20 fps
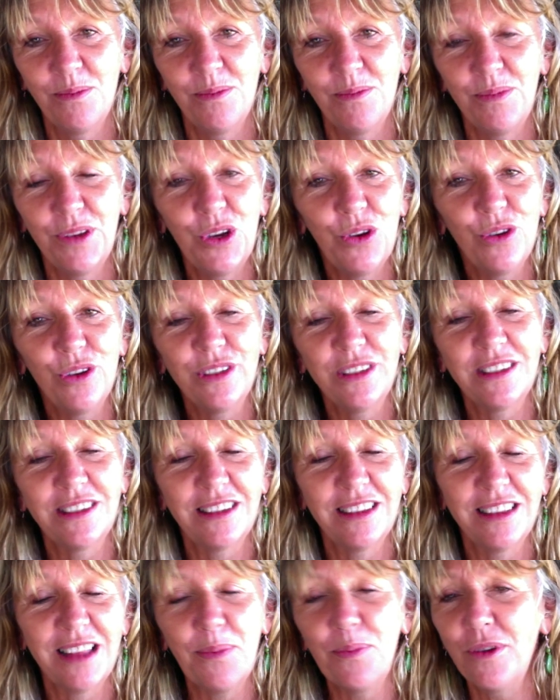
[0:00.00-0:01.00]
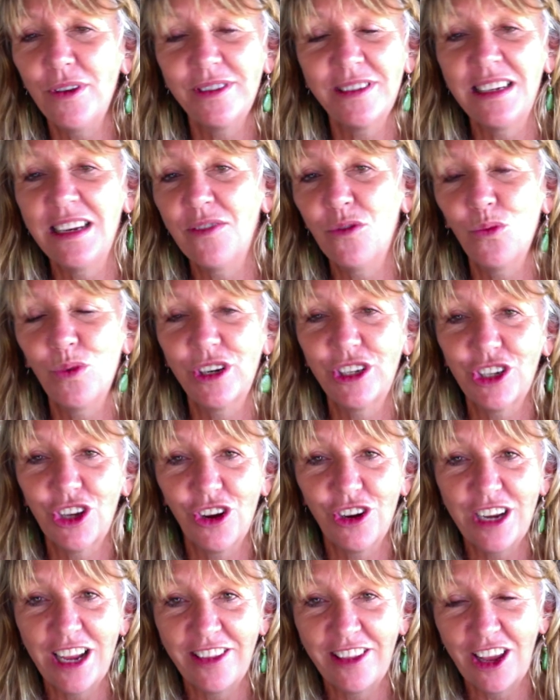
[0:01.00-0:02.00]
Because that person never wanted to
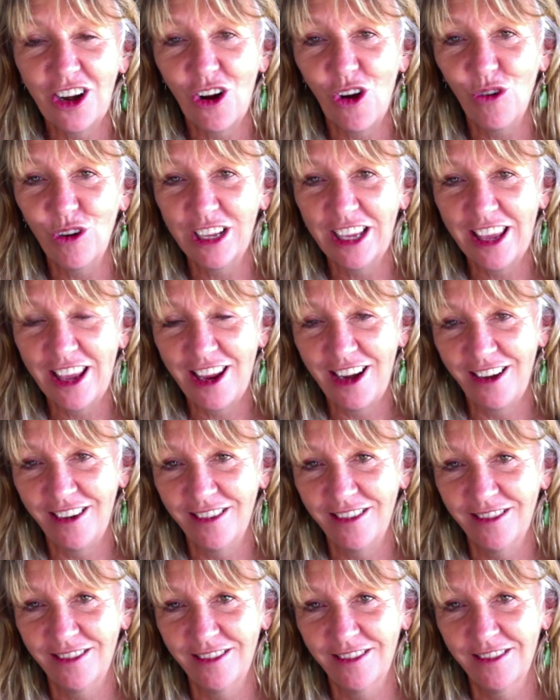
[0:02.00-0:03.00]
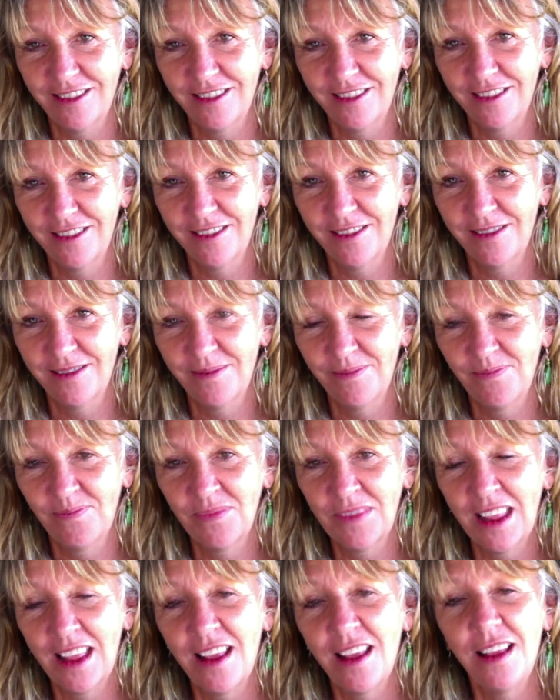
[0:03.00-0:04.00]
go down that hole again.
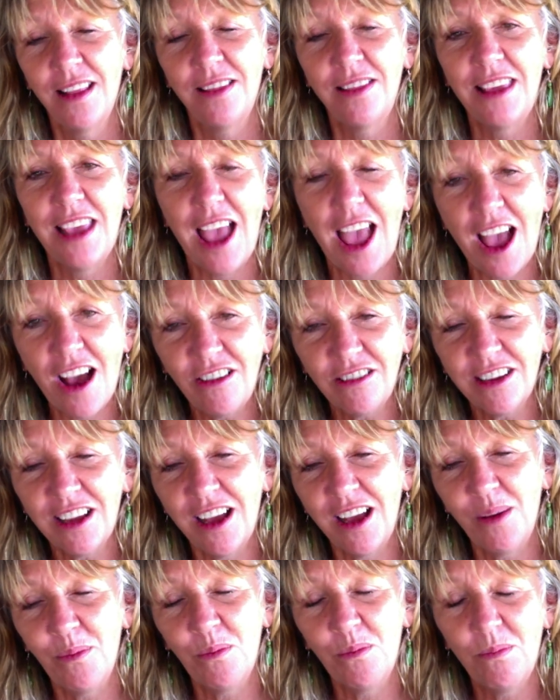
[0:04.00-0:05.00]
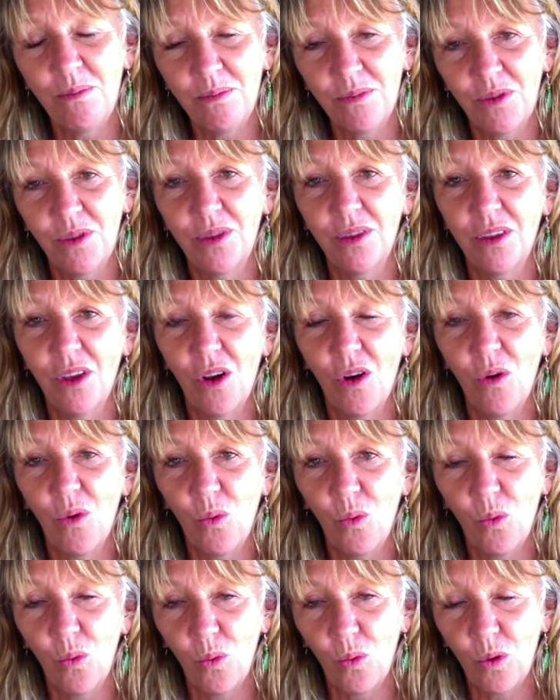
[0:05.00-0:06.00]
The outcome
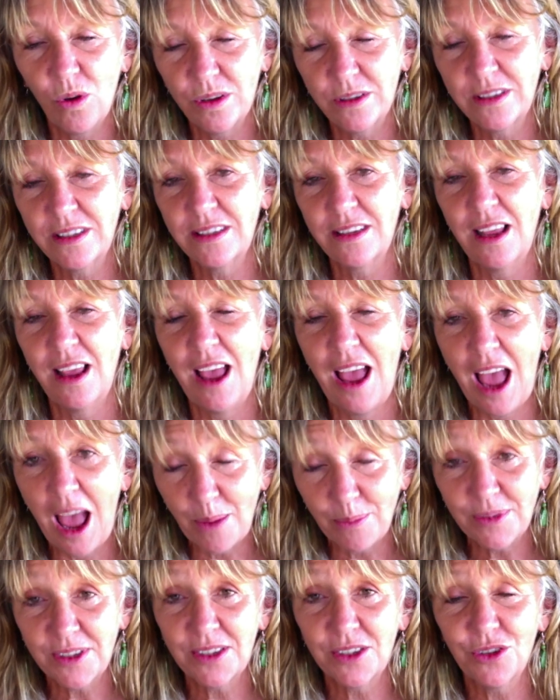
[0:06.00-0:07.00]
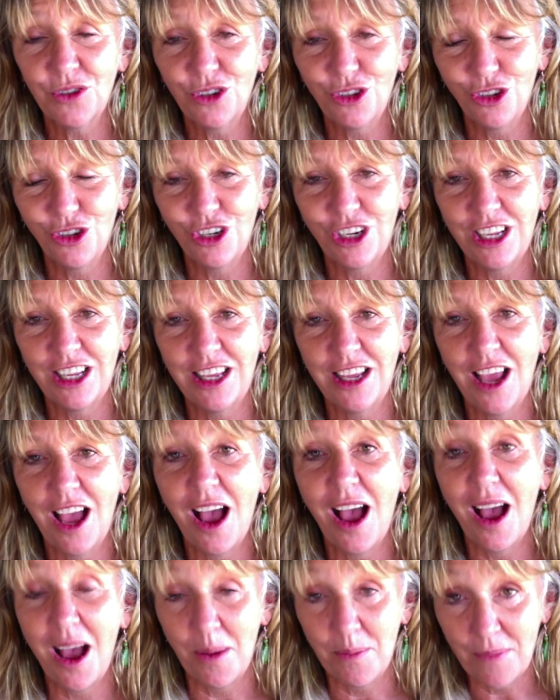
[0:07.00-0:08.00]
was absolutely
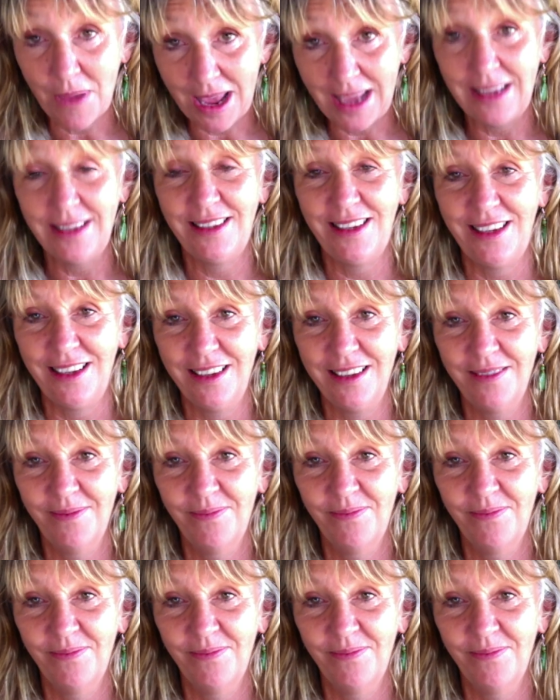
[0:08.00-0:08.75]
amazing.